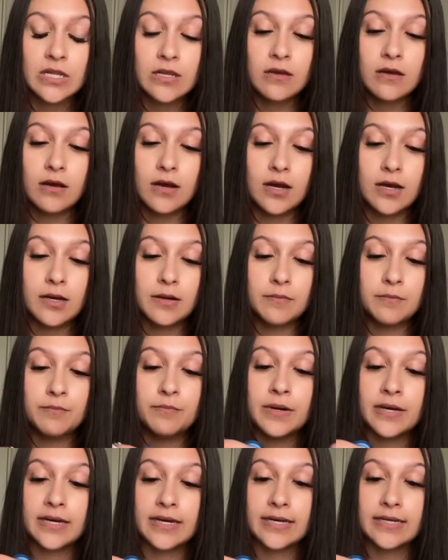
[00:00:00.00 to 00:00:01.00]

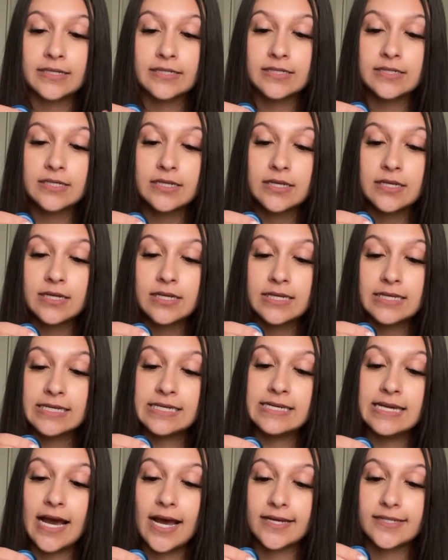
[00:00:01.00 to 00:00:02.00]
But
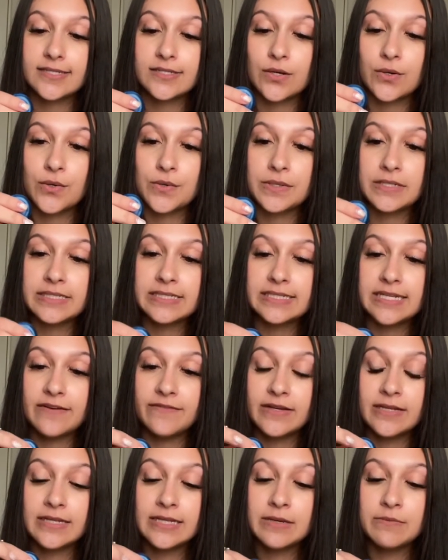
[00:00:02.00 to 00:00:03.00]
yeah, so
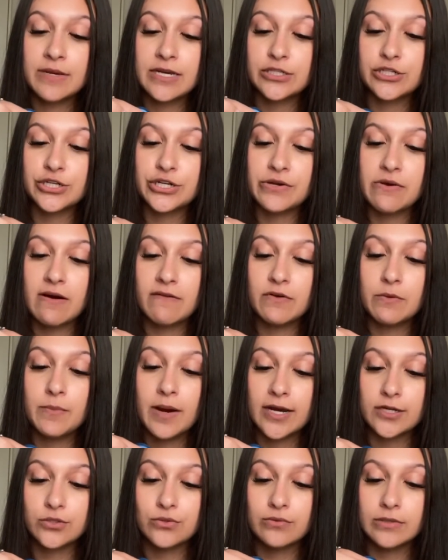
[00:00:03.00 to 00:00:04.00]
definitely make sure you have a
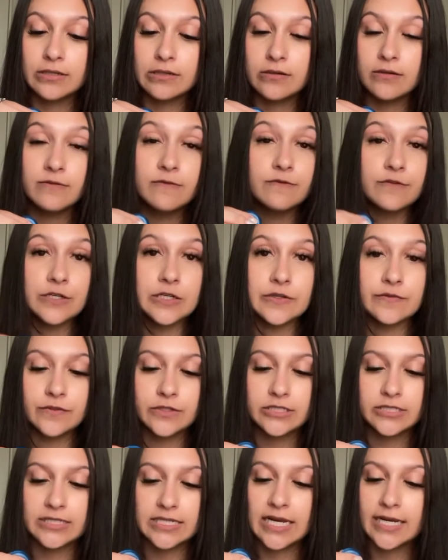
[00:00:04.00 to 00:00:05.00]
badge reel for your
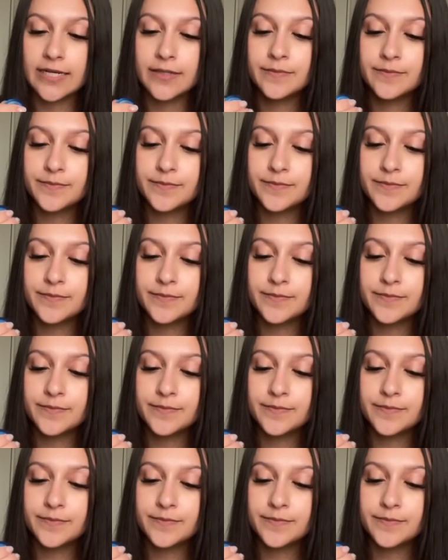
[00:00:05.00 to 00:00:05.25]
first day.